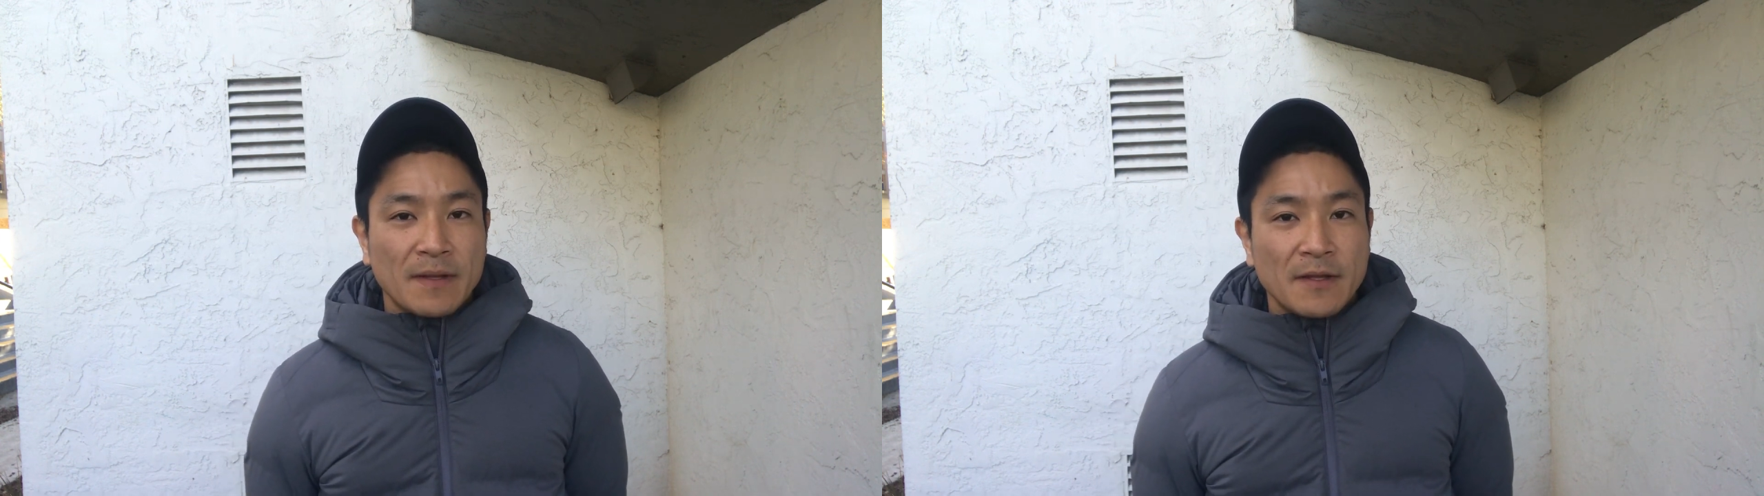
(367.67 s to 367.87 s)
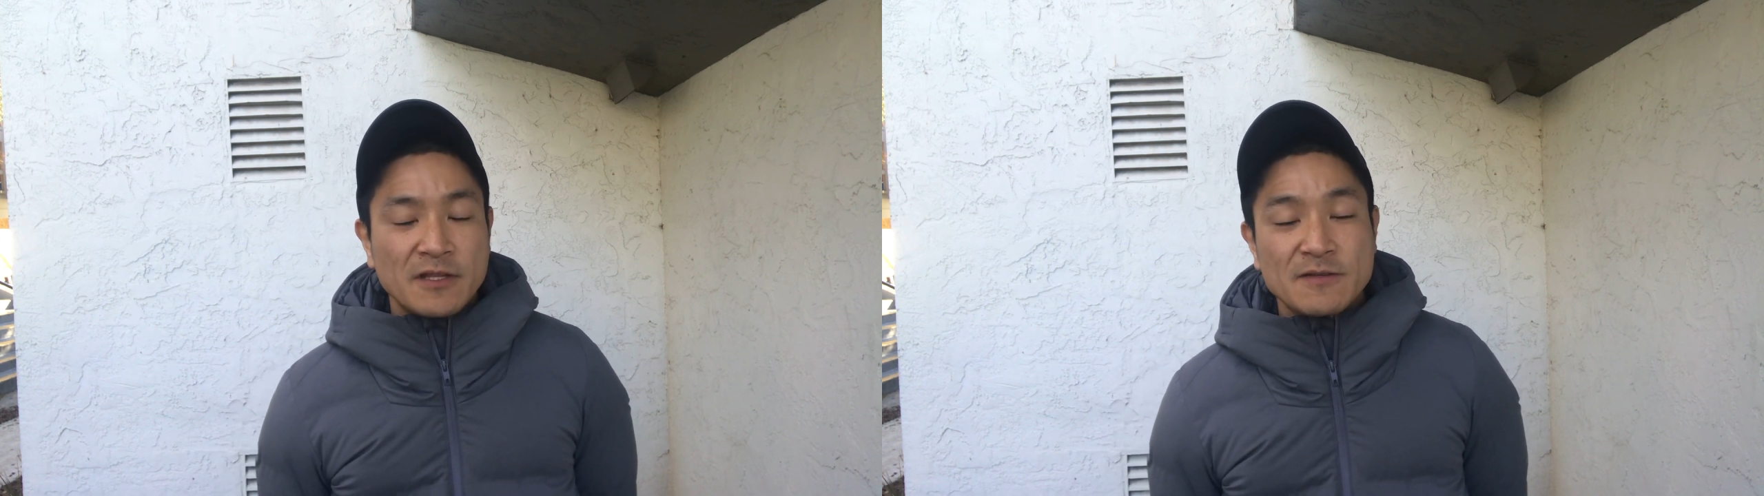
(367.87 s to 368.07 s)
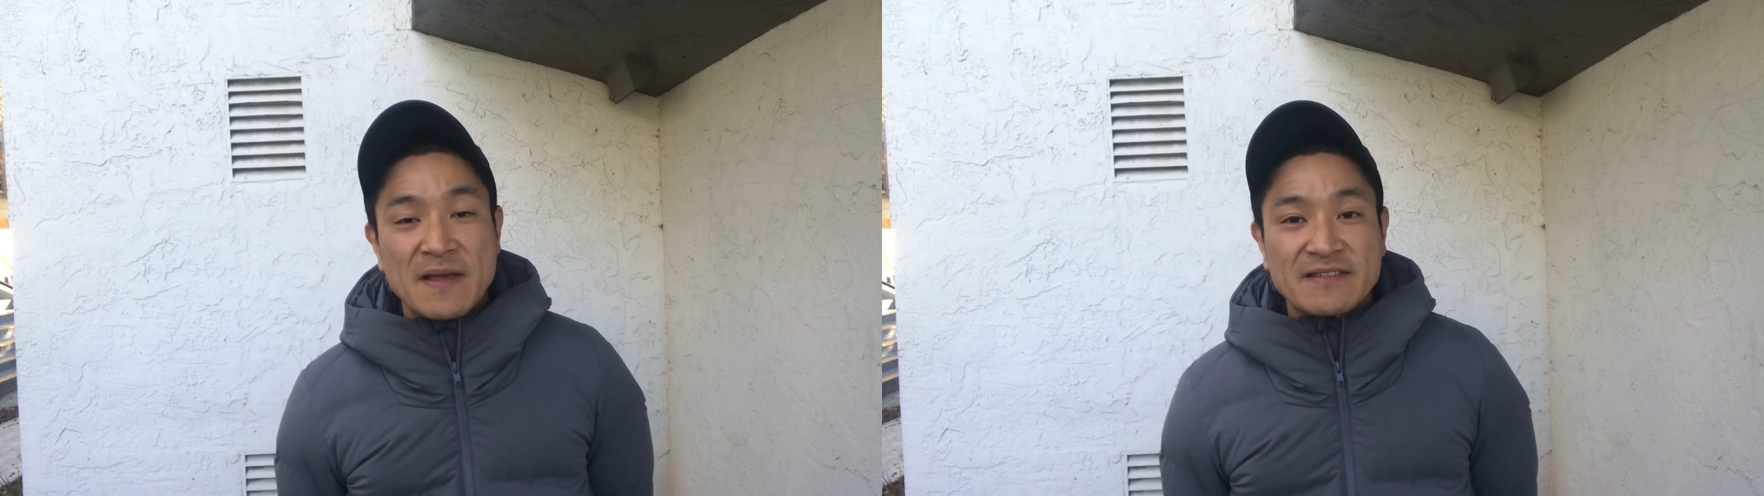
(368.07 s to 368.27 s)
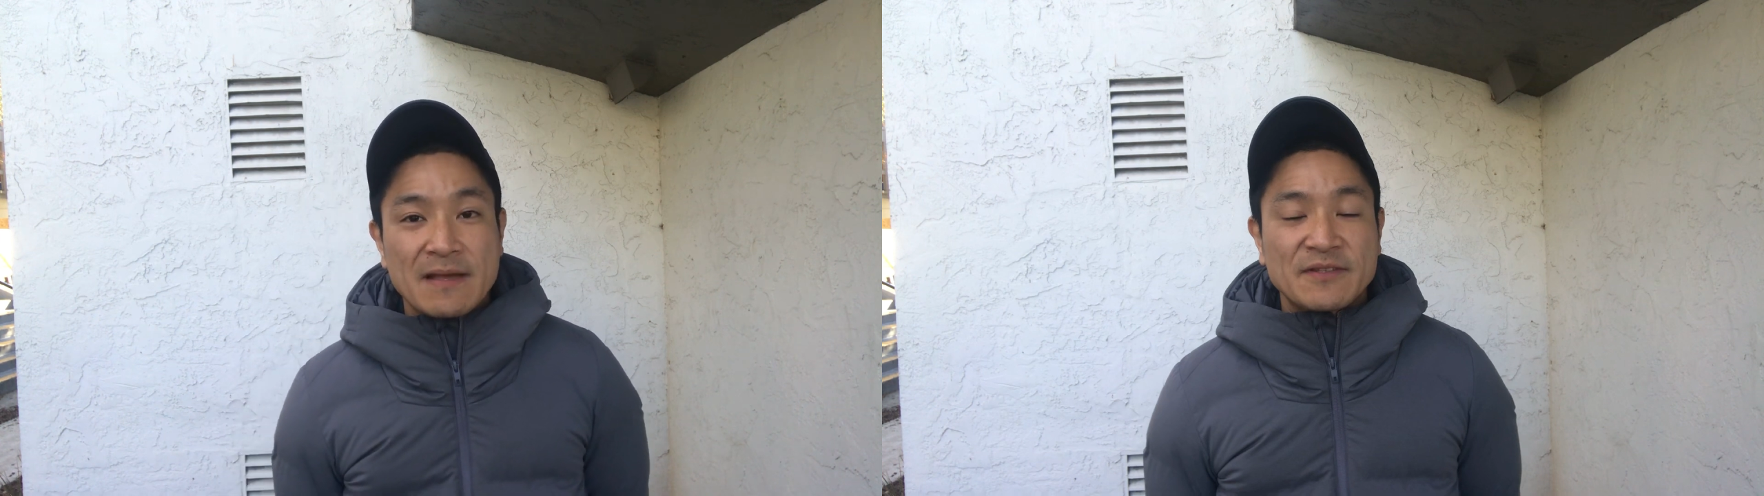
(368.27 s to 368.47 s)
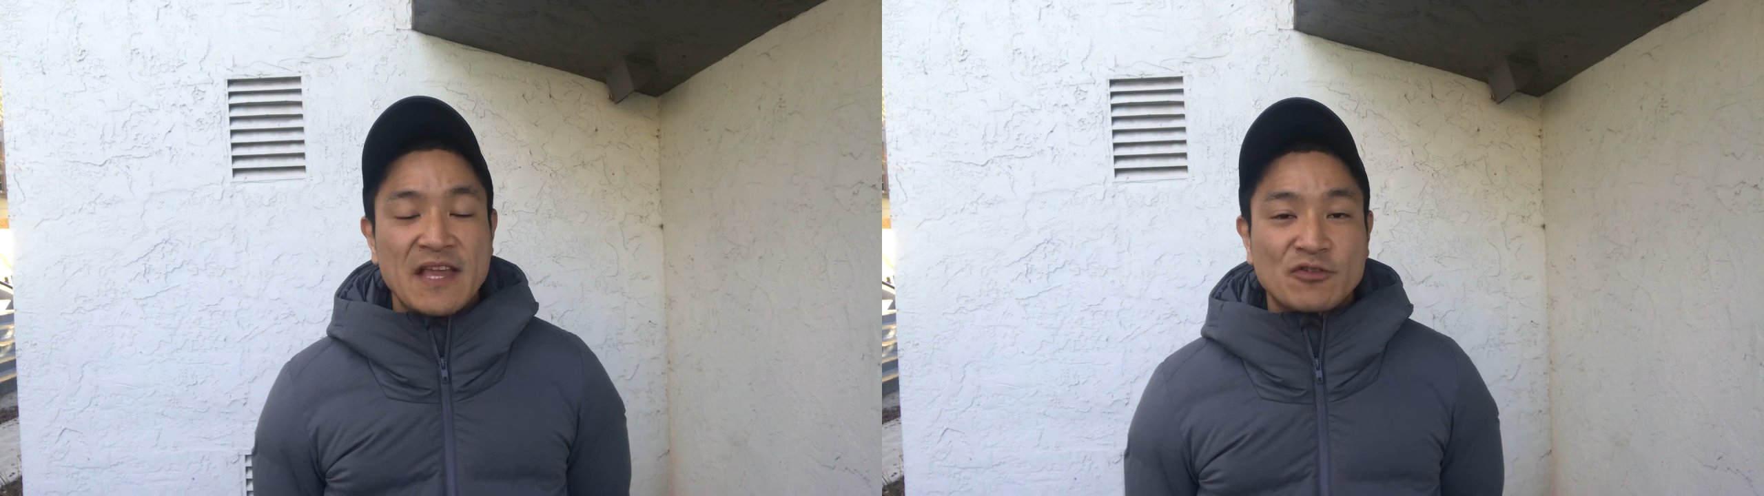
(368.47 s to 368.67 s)
This month
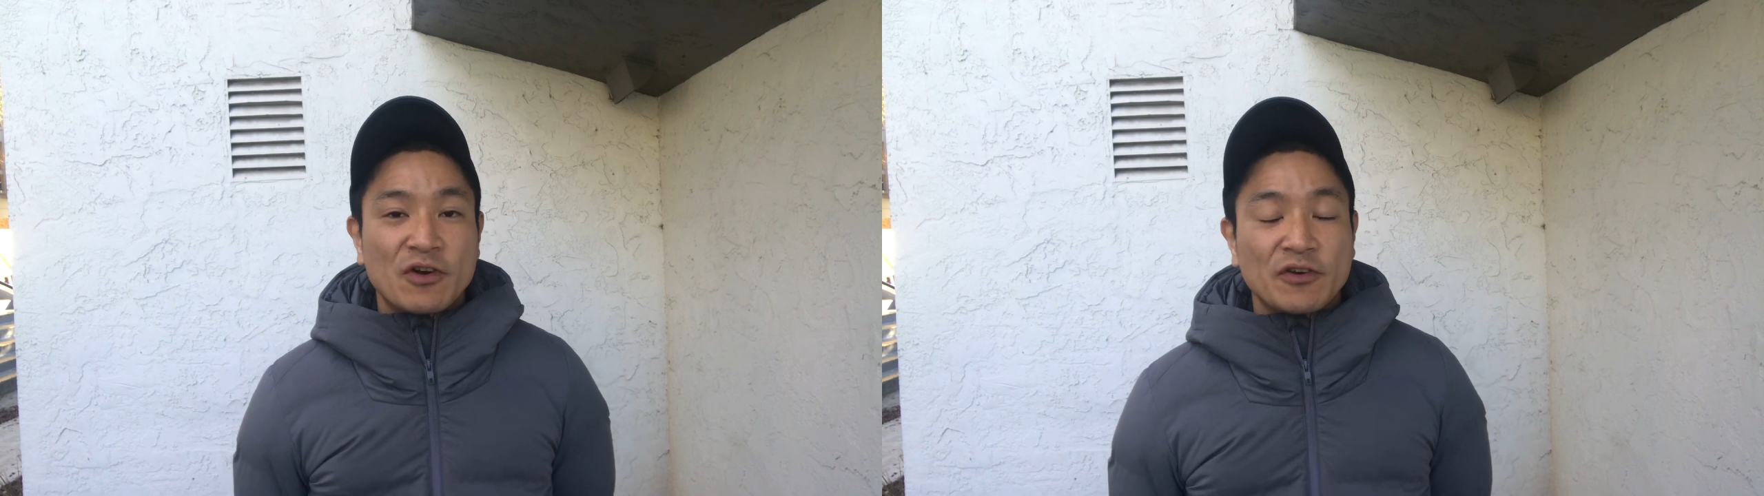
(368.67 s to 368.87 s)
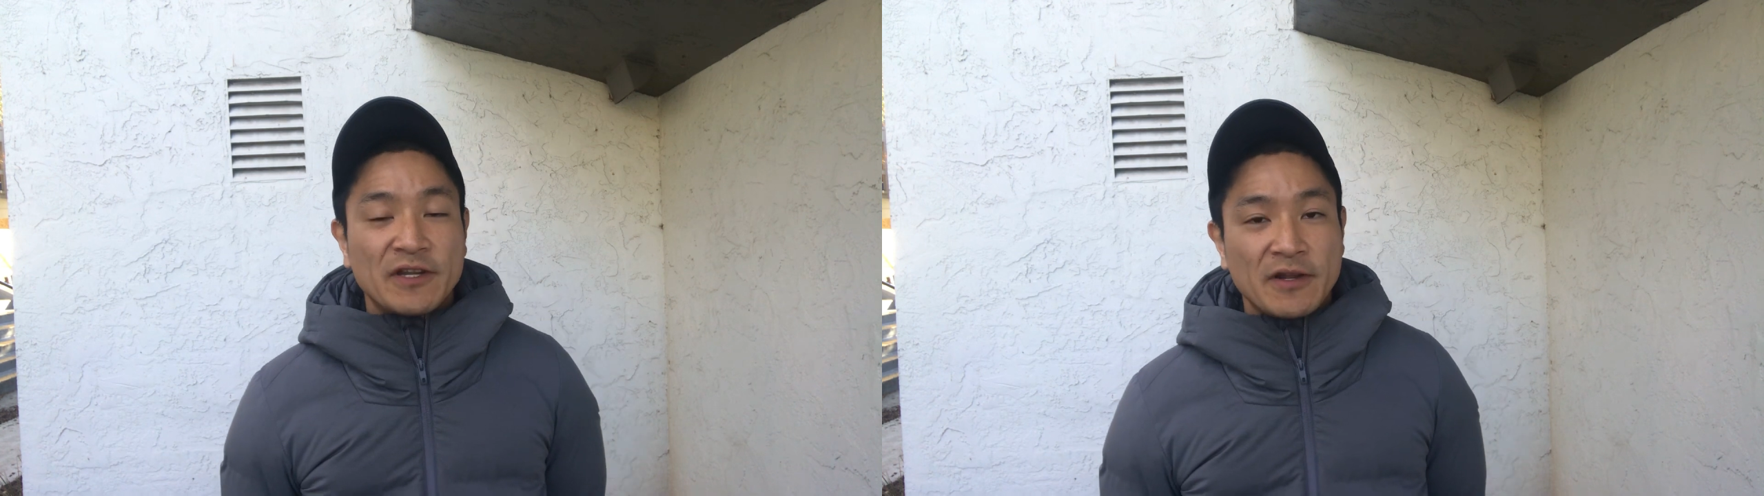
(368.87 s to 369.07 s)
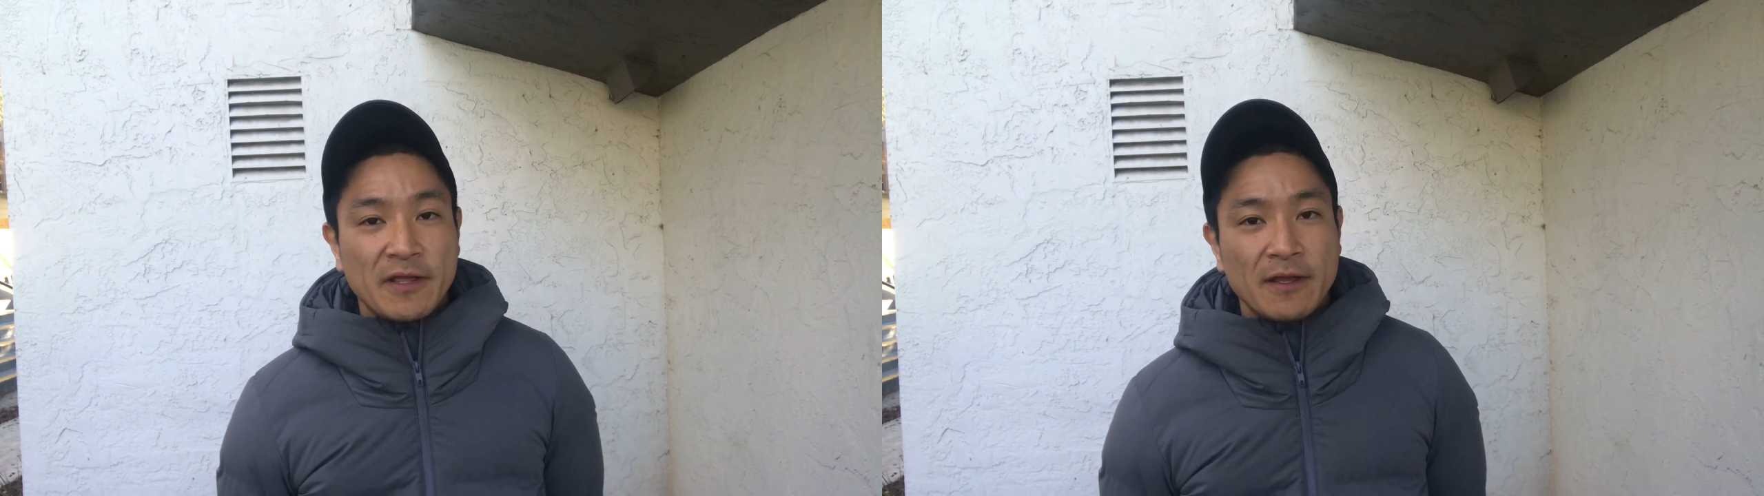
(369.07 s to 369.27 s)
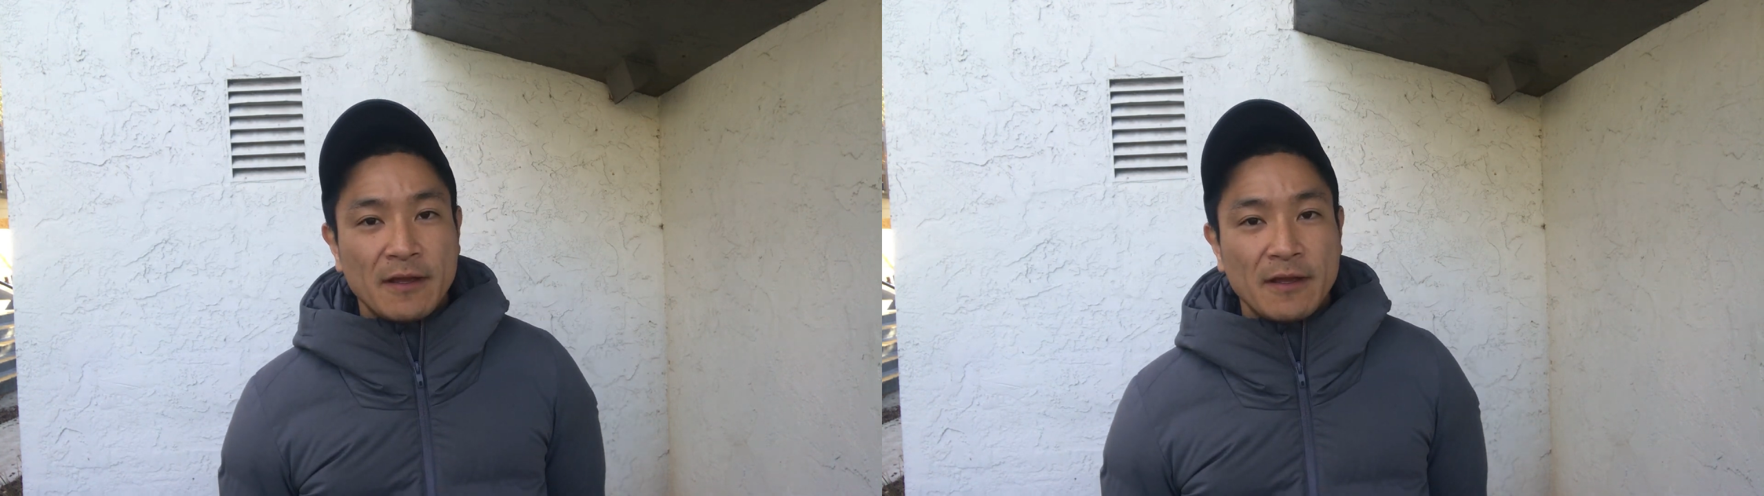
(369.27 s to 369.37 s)
comes the extraordinary,